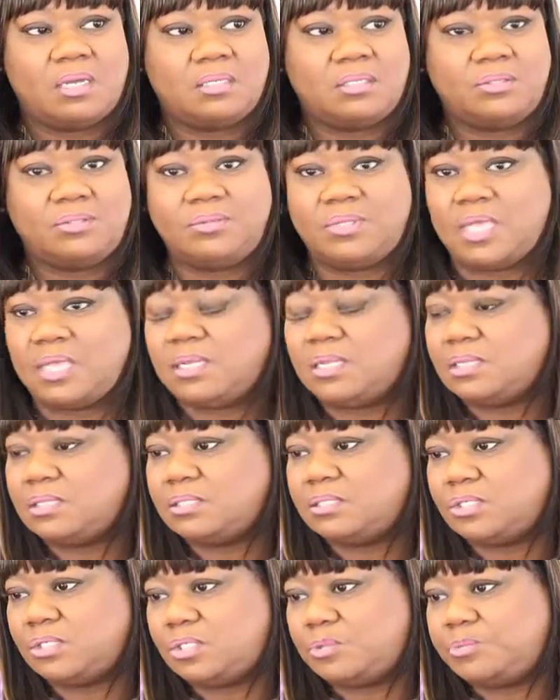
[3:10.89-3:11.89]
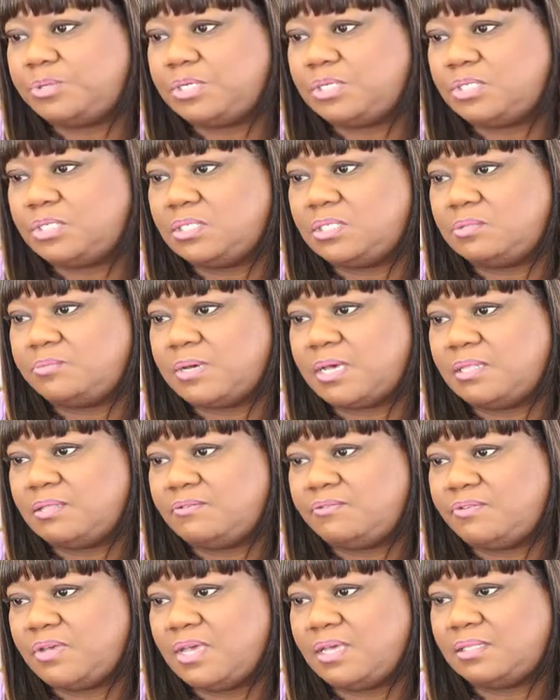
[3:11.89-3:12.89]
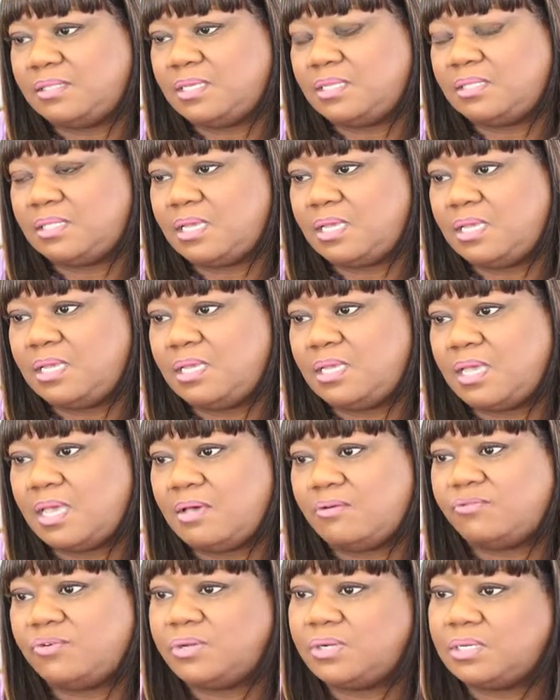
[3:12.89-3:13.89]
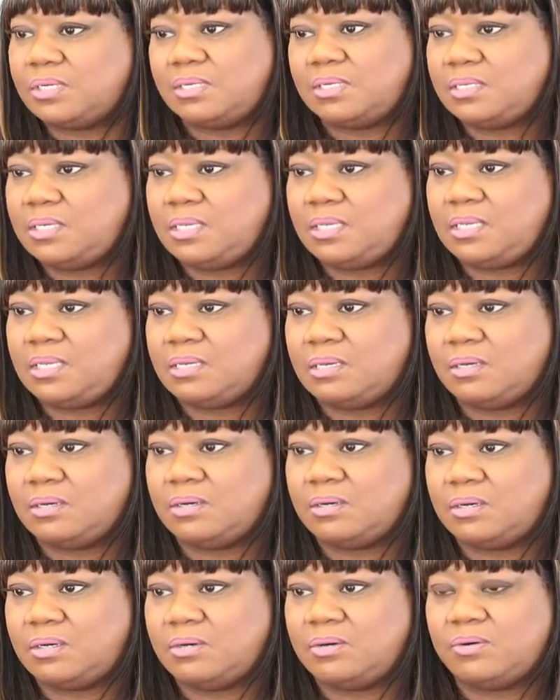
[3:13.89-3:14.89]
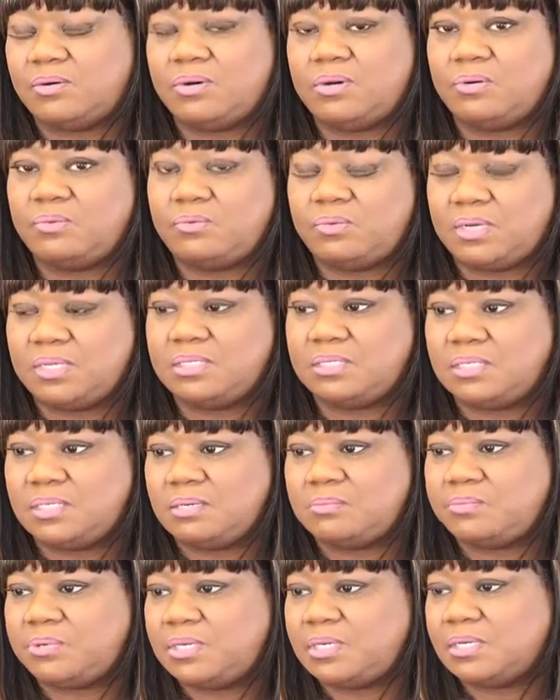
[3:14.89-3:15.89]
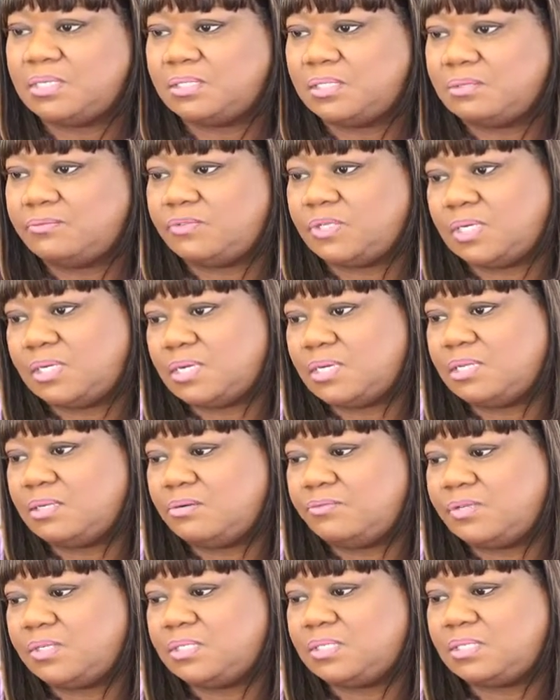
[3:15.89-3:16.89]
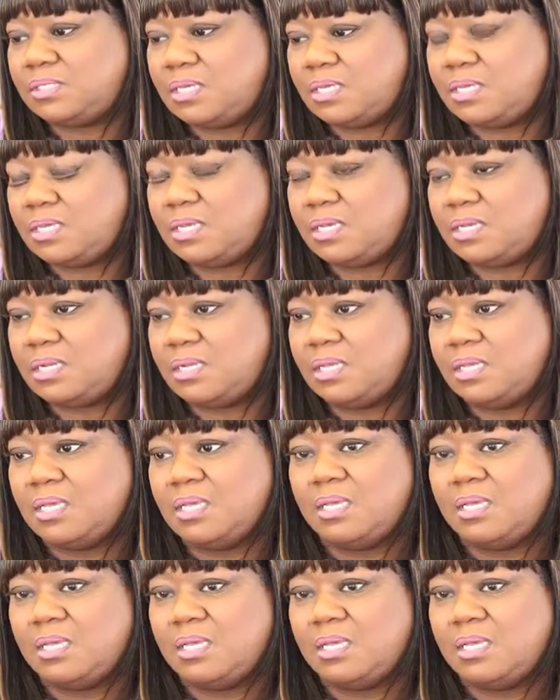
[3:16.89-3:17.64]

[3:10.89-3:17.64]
do they look suspicious by the fact that they have on a hoodie? Right. Or was it because of the color of his skin?